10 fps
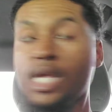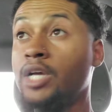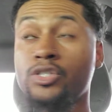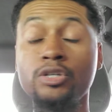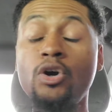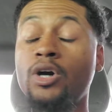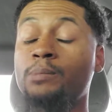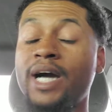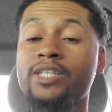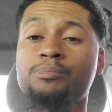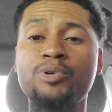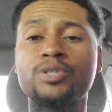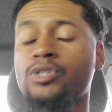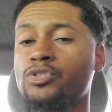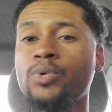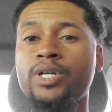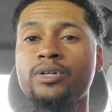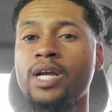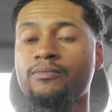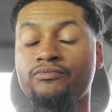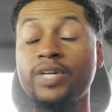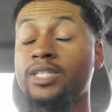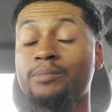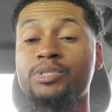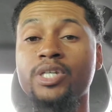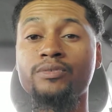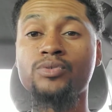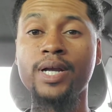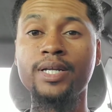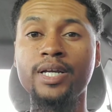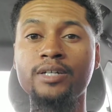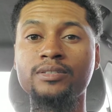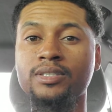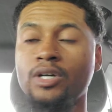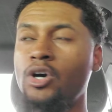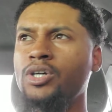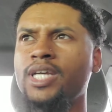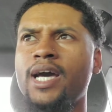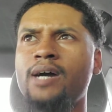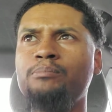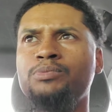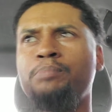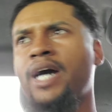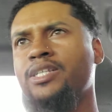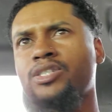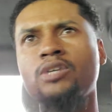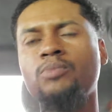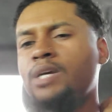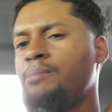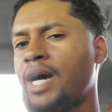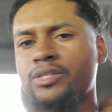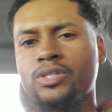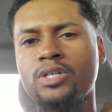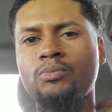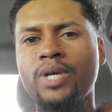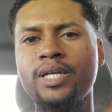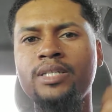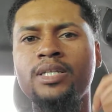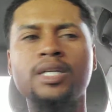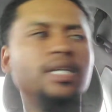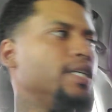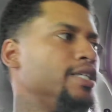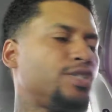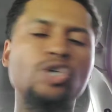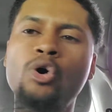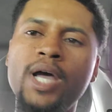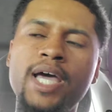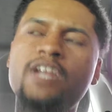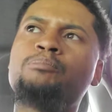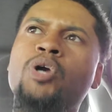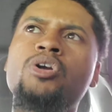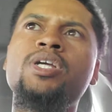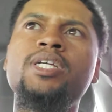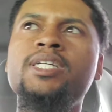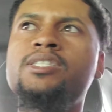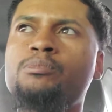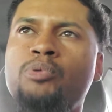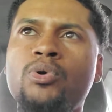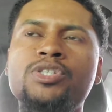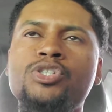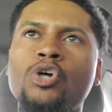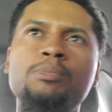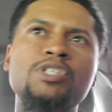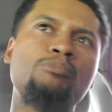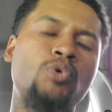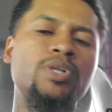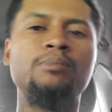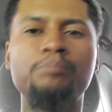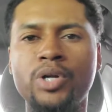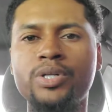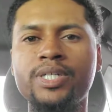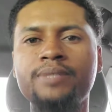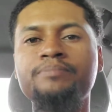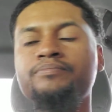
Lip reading: So you know all the Biden supporters on Twitter are feeling themselves right now. They're like, oh yeah, Biden's going to win. Biden's going to win. He's so ahead of Bernie. His support is so much more than Bernie.